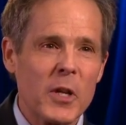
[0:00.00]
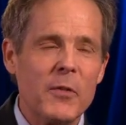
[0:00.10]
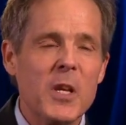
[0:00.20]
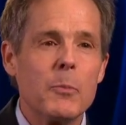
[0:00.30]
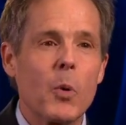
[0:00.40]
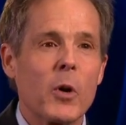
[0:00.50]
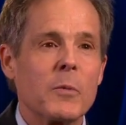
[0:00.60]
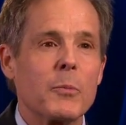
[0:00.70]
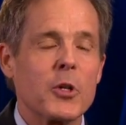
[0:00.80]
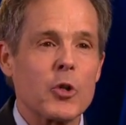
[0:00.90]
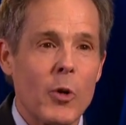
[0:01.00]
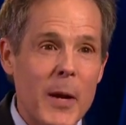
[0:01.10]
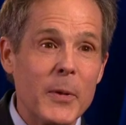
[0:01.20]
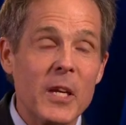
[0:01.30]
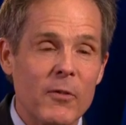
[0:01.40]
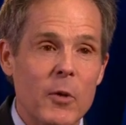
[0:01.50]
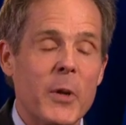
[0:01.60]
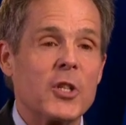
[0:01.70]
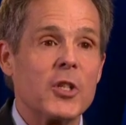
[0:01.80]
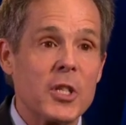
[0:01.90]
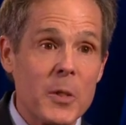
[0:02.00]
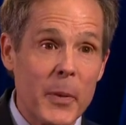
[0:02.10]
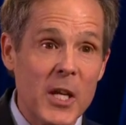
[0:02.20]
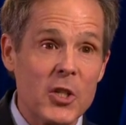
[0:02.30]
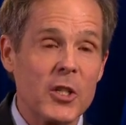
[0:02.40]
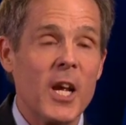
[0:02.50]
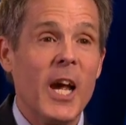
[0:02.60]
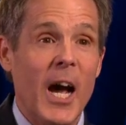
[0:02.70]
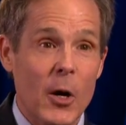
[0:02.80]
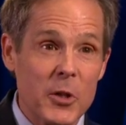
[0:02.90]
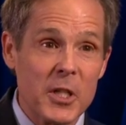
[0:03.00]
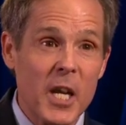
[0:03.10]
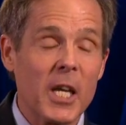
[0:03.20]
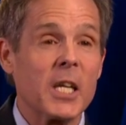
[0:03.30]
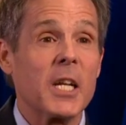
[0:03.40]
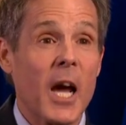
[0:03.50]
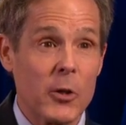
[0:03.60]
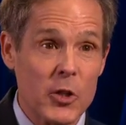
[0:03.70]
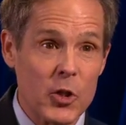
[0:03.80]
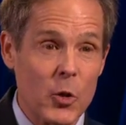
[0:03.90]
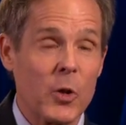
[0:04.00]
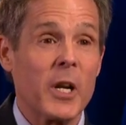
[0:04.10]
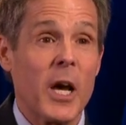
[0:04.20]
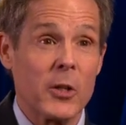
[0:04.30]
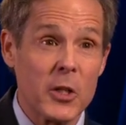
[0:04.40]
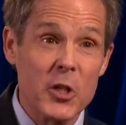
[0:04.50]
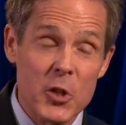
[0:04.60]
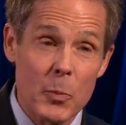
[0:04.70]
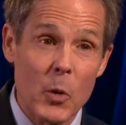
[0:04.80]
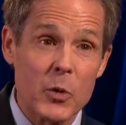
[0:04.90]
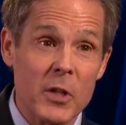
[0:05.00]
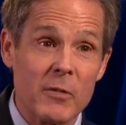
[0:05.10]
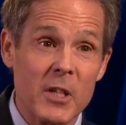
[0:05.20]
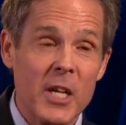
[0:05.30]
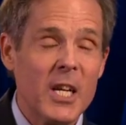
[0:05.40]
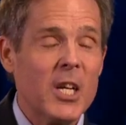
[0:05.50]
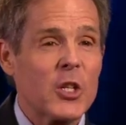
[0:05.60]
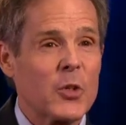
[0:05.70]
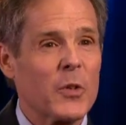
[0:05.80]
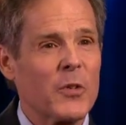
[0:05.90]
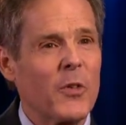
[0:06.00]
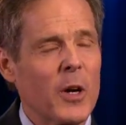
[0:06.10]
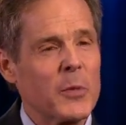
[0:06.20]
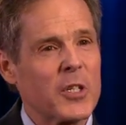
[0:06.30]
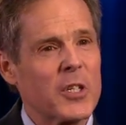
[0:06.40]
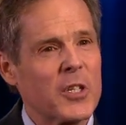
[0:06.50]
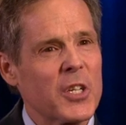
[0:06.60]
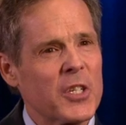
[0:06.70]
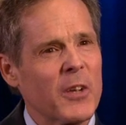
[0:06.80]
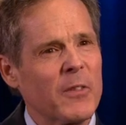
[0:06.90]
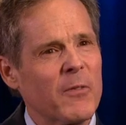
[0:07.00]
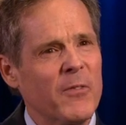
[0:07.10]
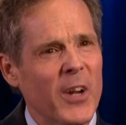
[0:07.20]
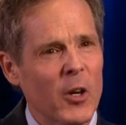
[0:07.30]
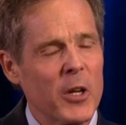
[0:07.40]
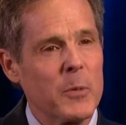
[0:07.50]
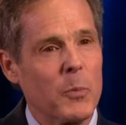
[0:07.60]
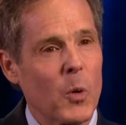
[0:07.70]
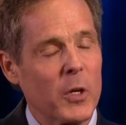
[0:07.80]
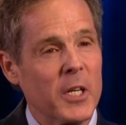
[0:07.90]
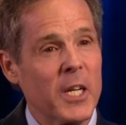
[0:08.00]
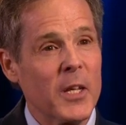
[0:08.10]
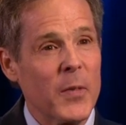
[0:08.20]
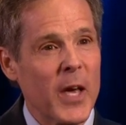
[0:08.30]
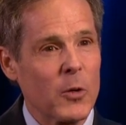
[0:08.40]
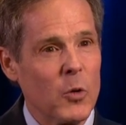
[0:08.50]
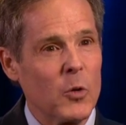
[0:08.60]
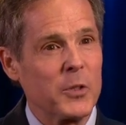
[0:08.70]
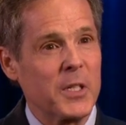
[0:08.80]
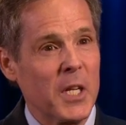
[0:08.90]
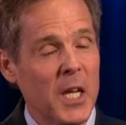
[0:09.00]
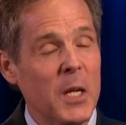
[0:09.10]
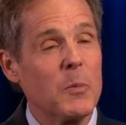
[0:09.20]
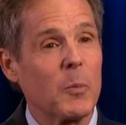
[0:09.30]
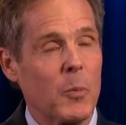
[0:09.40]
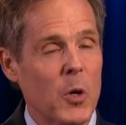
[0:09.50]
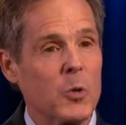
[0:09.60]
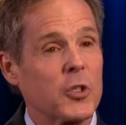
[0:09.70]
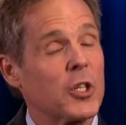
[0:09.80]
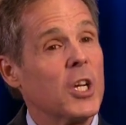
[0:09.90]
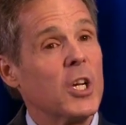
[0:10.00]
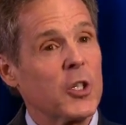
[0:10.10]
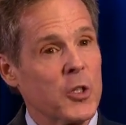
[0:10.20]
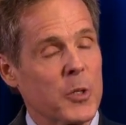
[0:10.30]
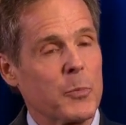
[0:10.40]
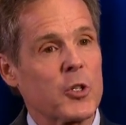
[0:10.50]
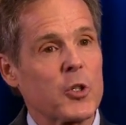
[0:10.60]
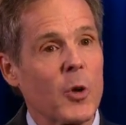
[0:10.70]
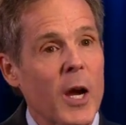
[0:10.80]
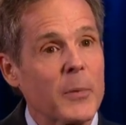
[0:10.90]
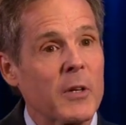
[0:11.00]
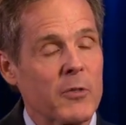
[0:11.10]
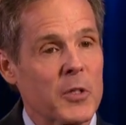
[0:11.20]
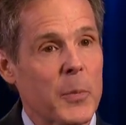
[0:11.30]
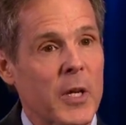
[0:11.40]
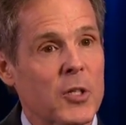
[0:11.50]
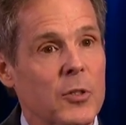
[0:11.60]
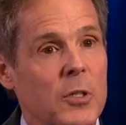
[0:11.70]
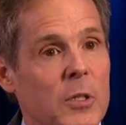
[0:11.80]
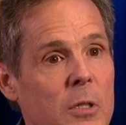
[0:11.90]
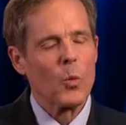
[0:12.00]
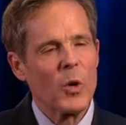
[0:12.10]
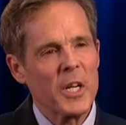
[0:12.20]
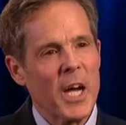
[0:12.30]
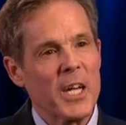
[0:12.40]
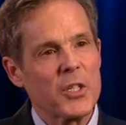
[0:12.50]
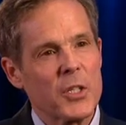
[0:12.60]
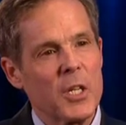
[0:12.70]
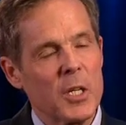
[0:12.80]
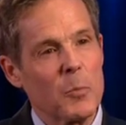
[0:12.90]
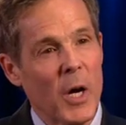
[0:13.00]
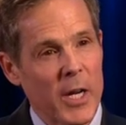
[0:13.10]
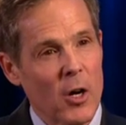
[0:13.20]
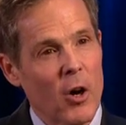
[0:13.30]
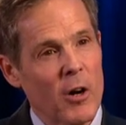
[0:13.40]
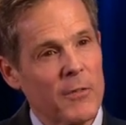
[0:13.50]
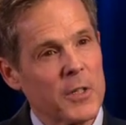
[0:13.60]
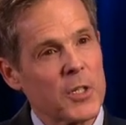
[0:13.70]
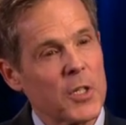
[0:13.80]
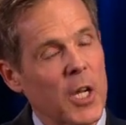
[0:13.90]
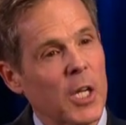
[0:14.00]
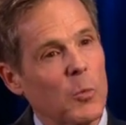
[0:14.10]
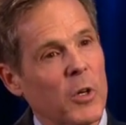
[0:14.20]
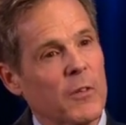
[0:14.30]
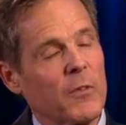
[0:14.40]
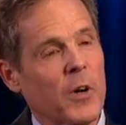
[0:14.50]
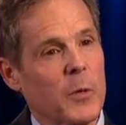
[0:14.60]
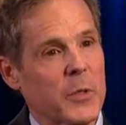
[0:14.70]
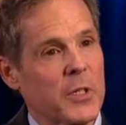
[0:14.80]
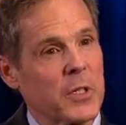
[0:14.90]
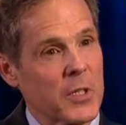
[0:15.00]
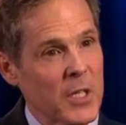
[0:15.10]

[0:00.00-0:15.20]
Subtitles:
give the important prescribing information to the patient, how to take it, how to store it, how to dispose of it. So the pharmacist is very important in that whole team approach to the prescribing for the patient. What I see in my office and what a pharmacist